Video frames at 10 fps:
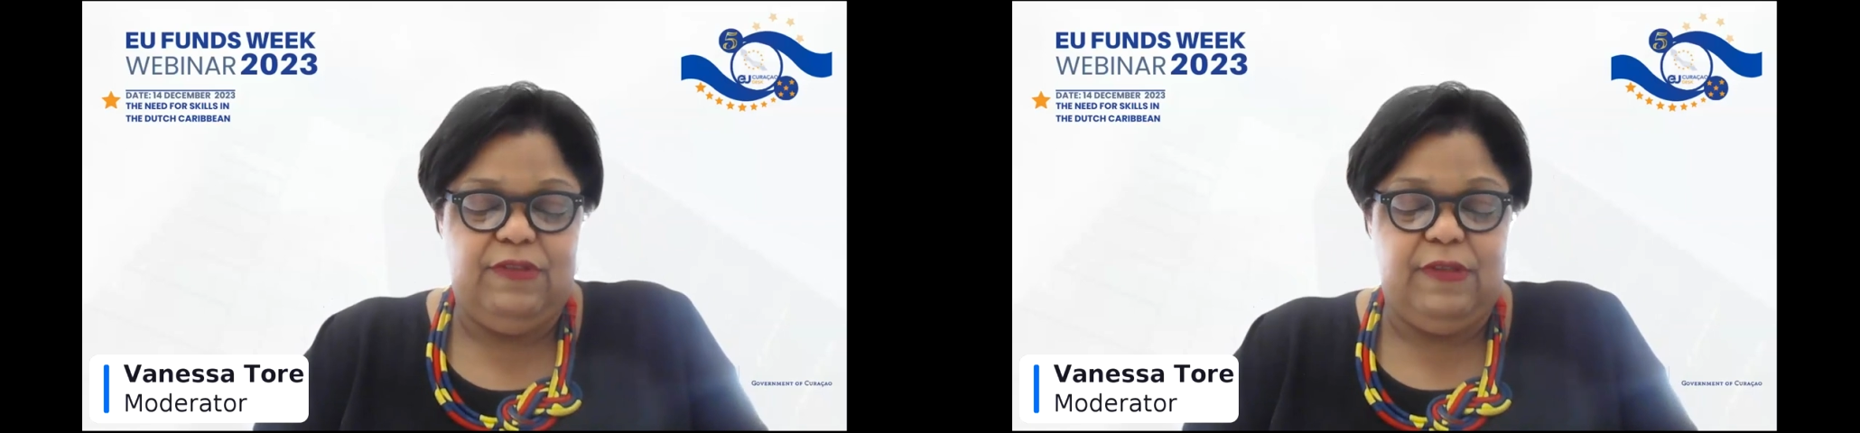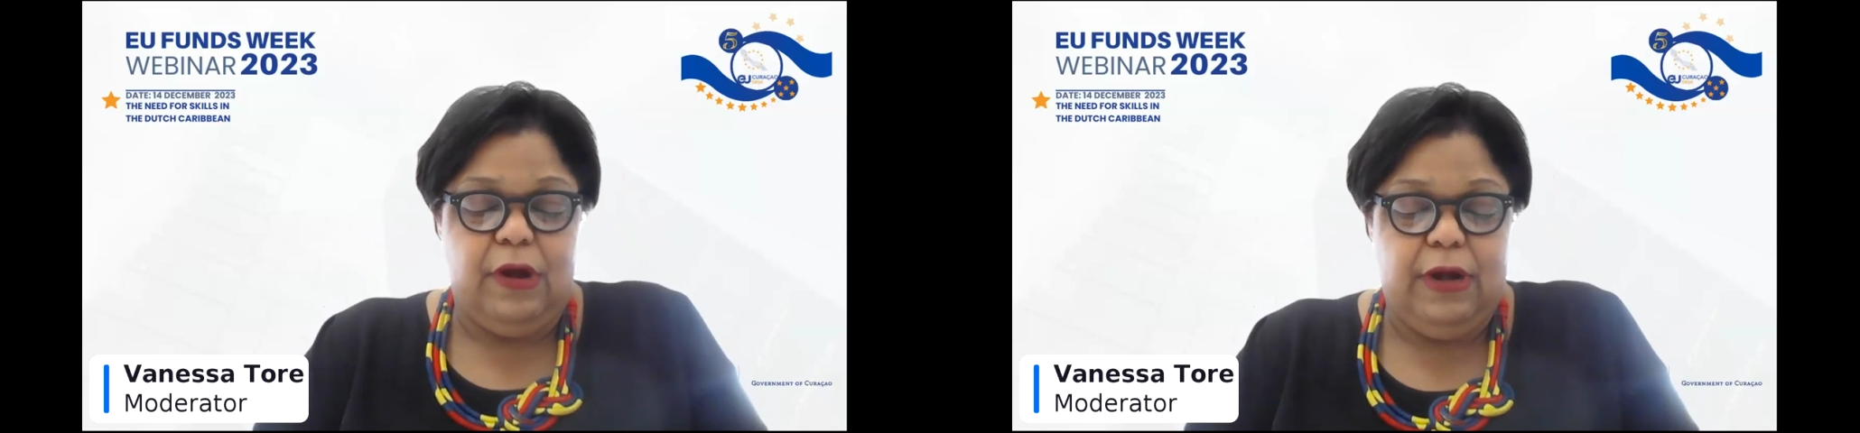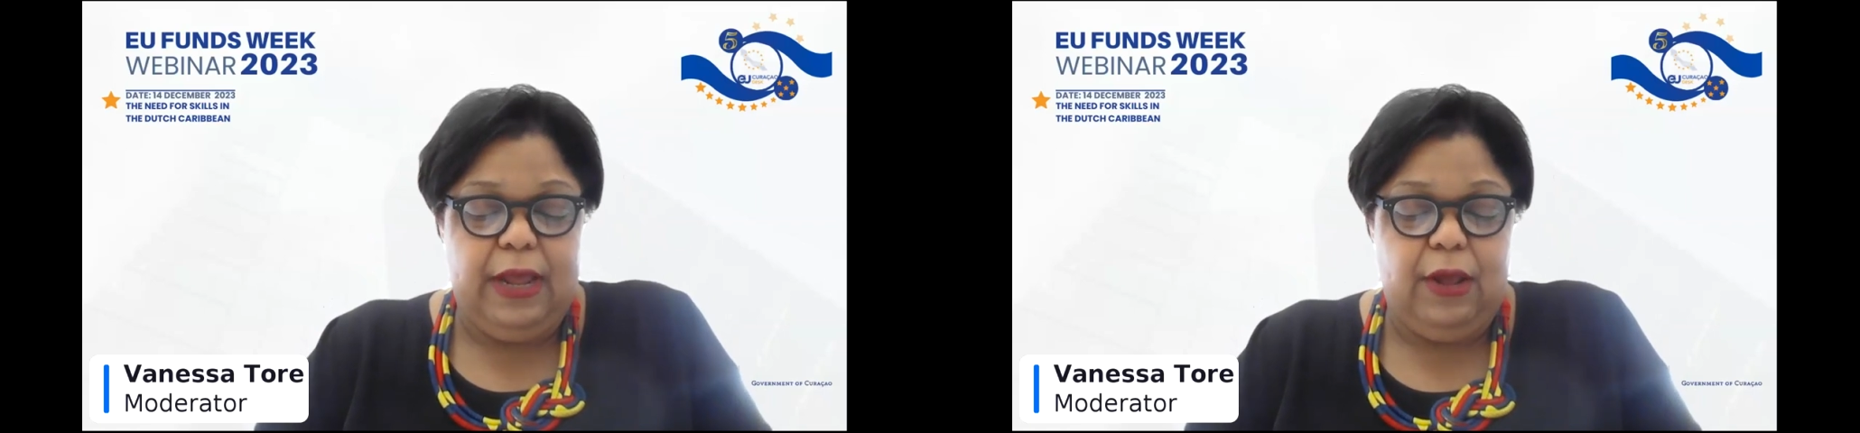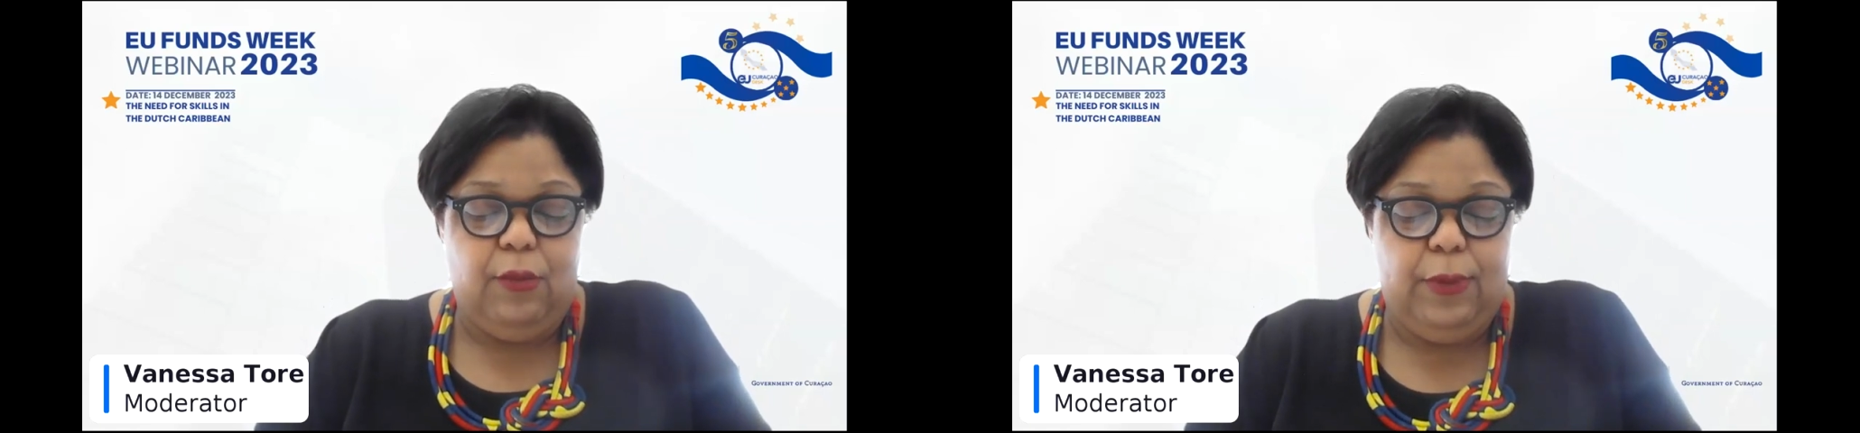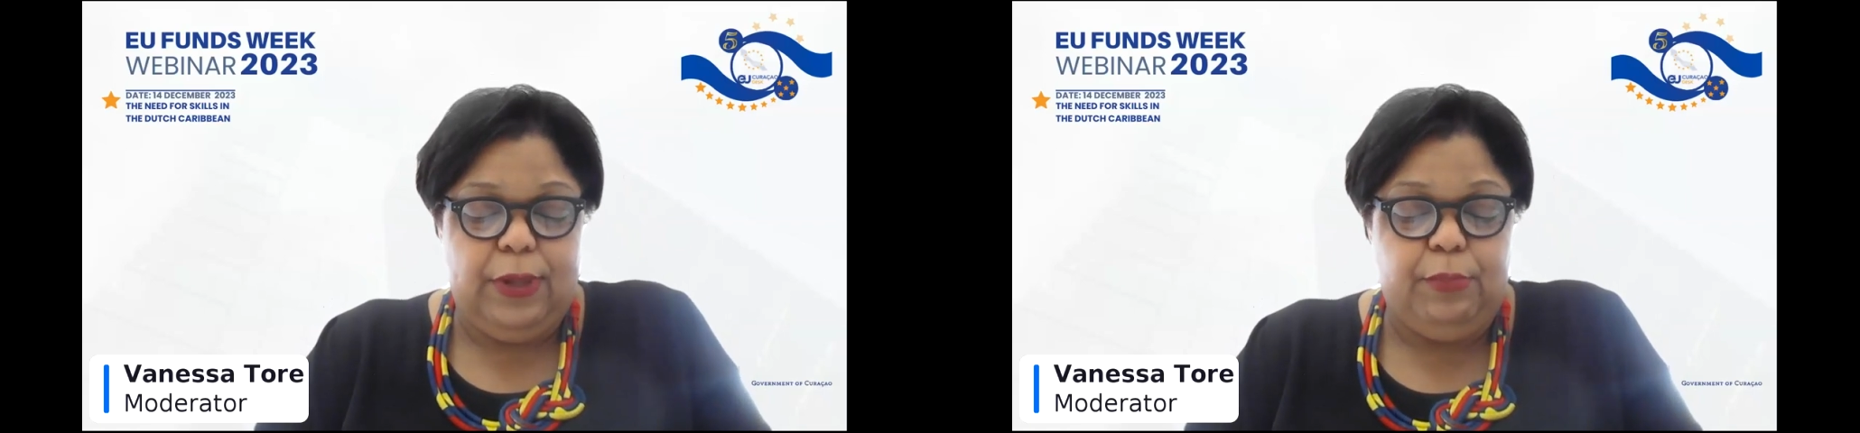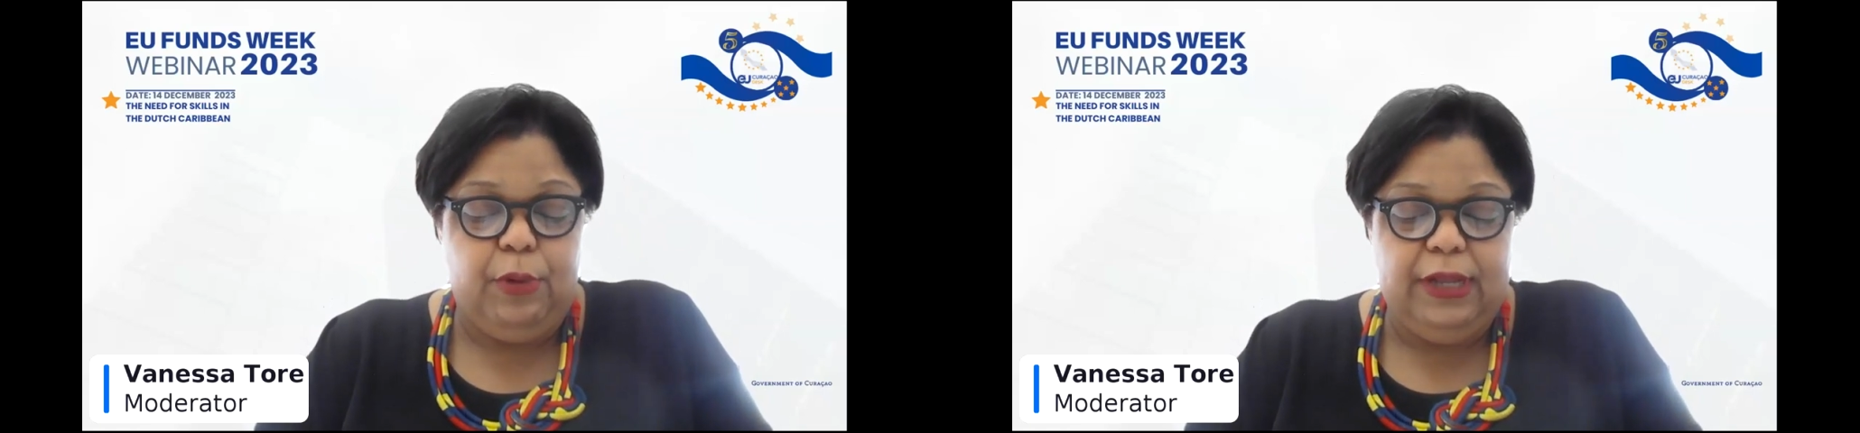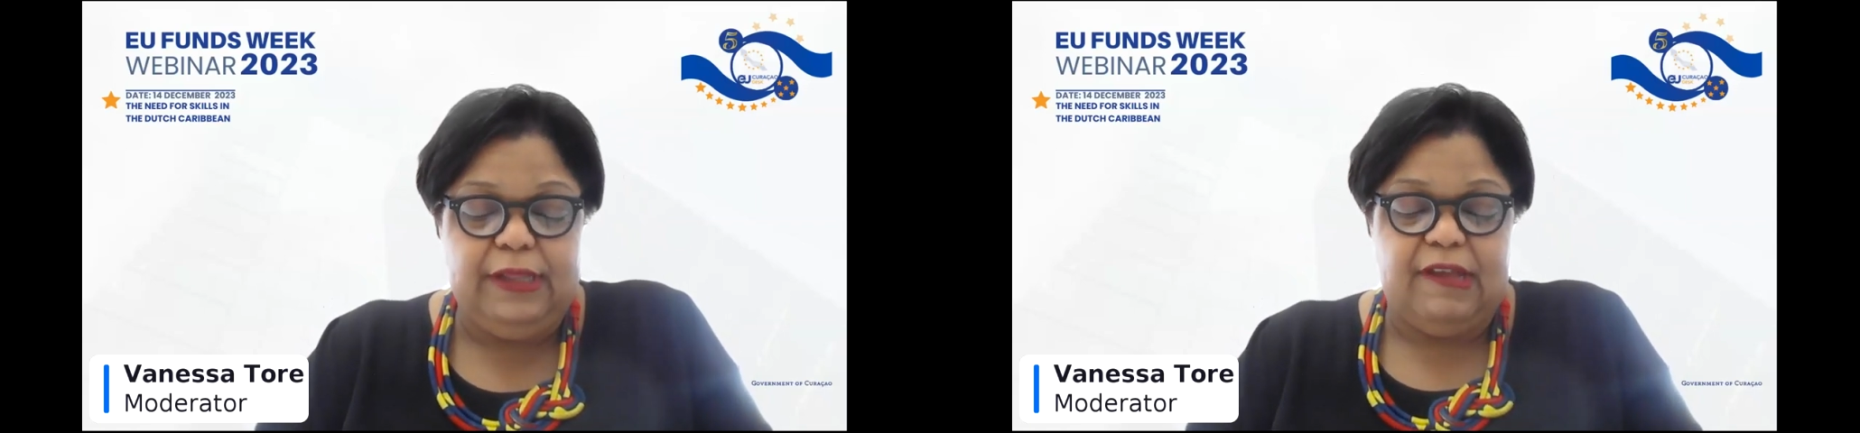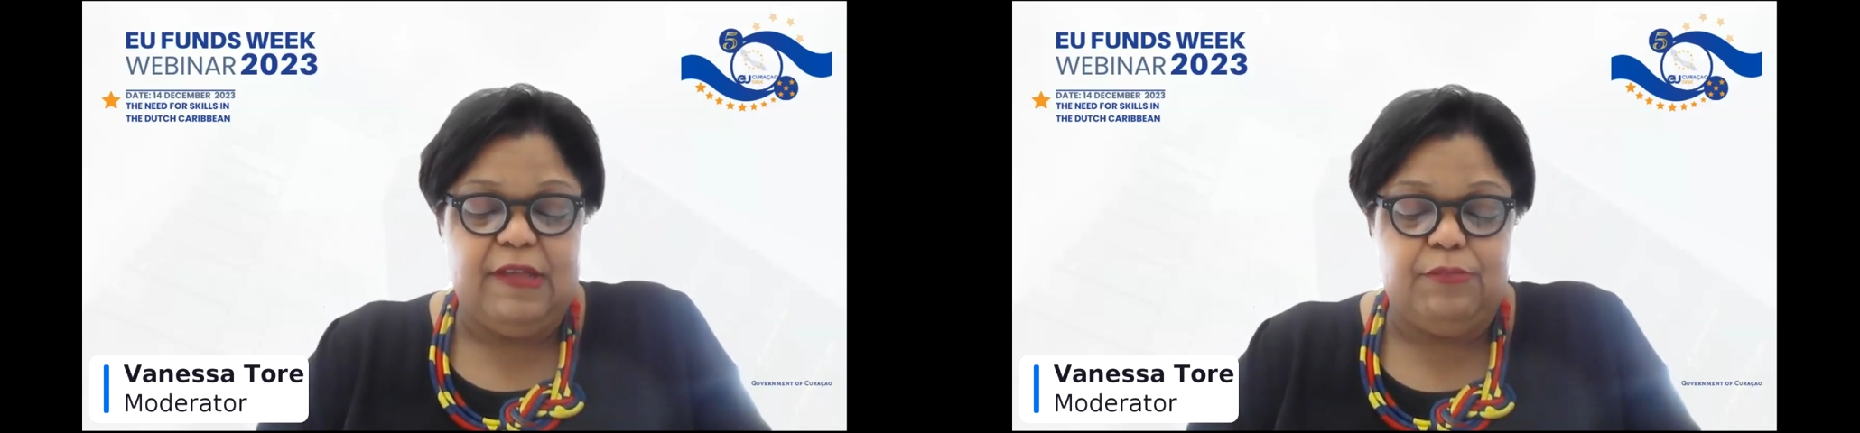starting with politics